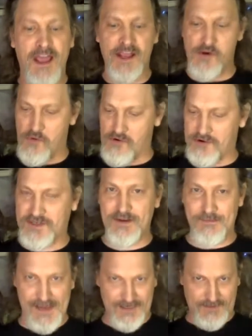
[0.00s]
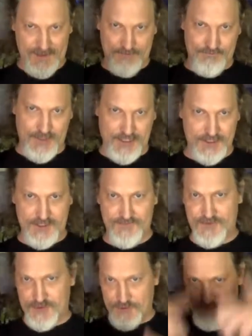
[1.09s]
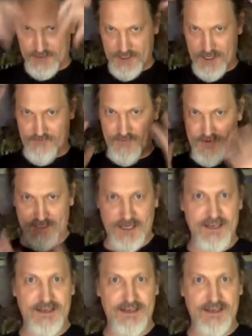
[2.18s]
in order to make the buckets of soup to cover and